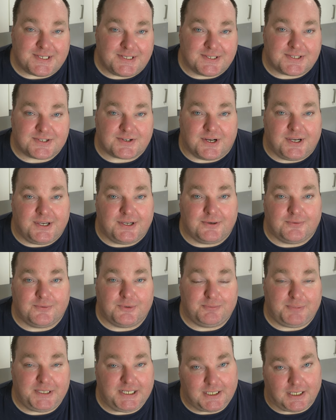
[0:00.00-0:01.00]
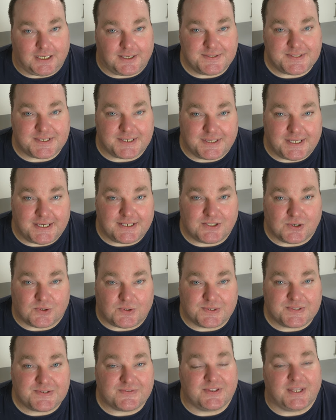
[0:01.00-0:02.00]
in Australia would be closing their
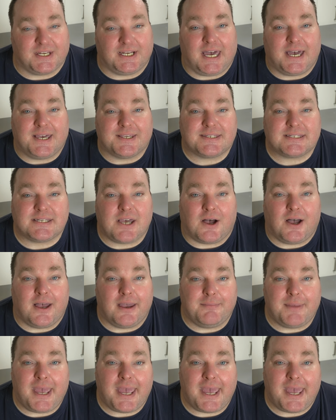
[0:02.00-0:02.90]
doors for the last time.